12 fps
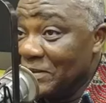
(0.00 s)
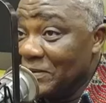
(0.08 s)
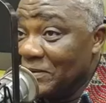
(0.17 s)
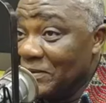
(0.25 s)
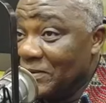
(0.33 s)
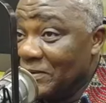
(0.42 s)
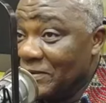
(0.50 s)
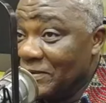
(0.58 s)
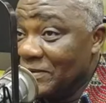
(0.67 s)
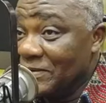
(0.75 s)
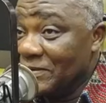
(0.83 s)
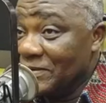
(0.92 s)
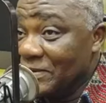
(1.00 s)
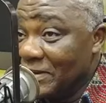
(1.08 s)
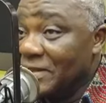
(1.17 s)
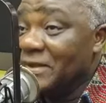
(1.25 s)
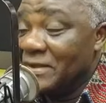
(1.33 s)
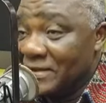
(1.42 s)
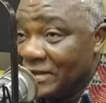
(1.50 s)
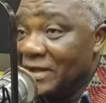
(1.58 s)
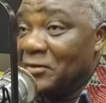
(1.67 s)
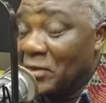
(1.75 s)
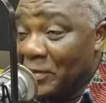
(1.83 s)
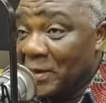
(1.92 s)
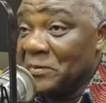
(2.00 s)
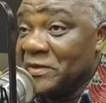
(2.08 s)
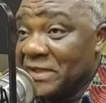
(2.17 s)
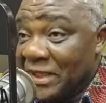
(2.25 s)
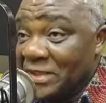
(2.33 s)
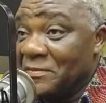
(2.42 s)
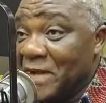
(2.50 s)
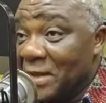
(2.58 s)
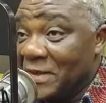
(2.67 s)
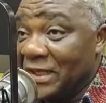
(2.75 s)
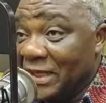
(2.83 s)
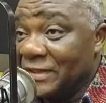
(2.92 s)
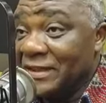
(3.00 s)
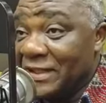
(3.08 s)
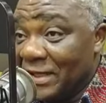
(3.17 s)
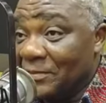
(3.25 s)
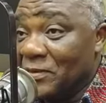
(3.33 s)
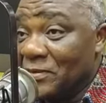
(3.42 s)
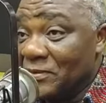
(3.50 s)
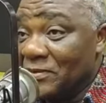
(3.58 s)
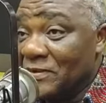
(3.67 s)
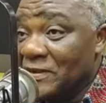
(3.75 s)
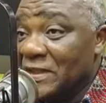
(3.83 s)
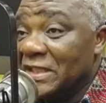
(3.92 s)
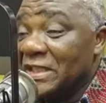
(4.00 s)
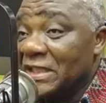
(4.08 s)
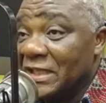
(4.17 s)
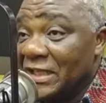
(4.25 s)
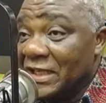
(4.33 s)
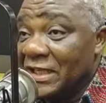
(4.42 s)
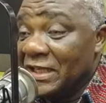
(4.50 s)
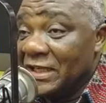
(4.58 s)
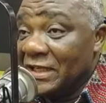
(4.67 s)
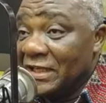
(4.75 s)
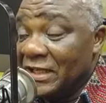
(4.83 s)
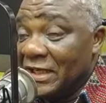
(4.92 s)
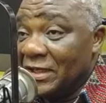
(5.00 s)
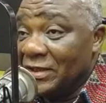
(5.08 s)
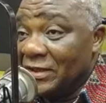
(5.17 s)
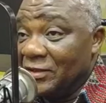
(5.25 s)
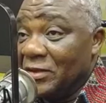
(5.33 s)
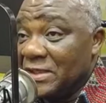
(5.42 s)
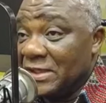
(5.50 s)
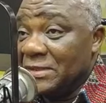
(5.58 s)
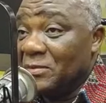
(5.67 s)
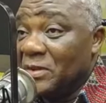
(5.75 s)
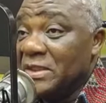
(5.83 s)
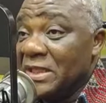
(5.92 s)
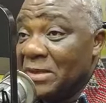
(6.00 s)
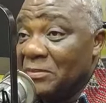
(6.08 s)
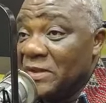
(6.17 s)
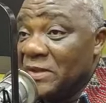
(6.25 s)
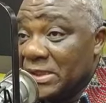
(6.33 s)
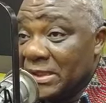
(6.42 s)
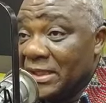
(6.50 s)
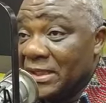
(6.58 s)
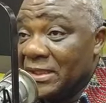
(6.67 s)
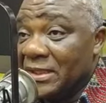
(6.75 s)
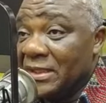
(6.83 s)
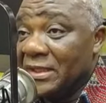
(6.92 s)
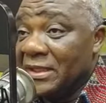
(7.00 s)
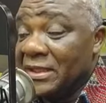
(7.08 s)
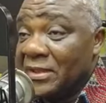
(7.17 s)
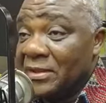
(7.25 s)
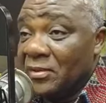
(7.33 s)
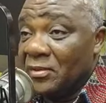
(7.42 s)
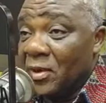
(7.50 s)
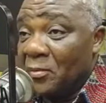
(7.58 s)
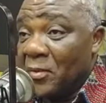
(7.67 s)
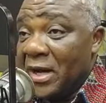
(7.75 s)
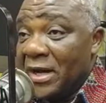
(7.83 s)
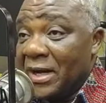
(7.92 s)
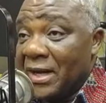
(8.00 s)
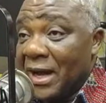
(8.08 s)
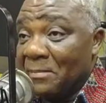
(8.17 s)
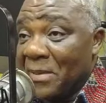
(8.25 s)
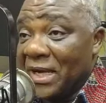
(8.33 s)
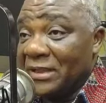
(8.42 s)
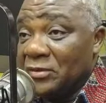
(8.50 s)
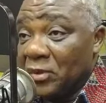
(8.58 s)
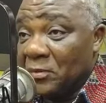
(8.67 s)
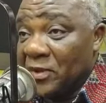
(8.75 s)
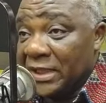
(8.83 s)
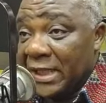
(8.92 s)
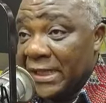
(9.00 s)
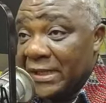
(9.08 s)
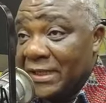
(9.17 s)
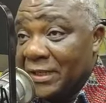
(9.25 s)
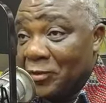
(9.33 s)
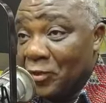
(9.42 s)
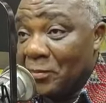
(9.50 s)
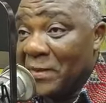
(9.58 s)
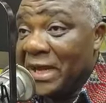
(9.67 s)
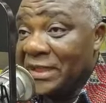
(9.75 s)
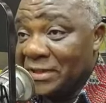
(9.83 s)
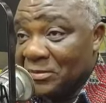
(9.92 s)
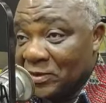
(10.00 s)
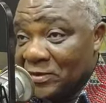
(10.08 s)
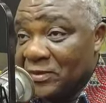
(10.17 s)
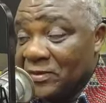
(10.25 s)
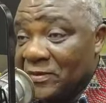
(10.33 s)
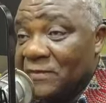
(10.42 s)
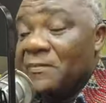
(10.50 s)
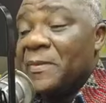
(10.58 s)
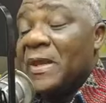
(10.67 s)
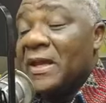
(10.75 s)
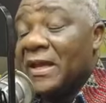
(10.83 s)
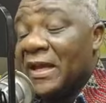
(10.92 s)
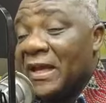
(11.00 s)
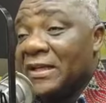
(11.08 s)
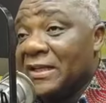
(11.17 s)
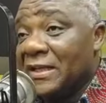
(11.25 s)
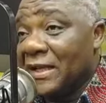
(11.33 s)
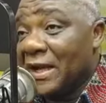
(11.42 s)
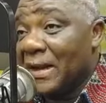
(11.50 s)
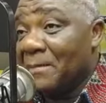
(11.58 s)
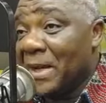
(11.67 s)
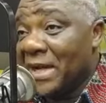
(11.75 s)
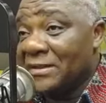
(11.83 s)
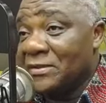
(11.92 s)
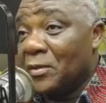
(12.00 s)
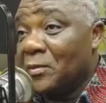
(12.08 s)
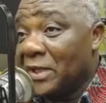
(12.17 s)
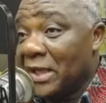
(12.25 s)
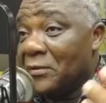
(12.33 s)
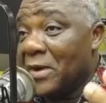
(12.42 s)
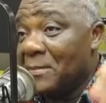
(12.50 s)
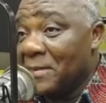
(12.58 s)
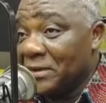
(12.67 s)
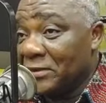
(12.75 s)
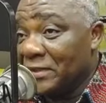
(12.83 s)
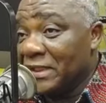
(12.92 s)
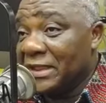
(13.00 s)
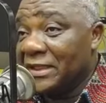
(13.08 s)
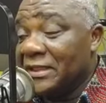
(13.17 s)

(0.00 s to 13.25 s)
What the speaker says: o ye kope busia ni bia be kande ya bo ho ye na o se mo die mo nkyere wo mo a aban de o mo ka e wo man ni mo no ene aban de o mo ka wa ama no ne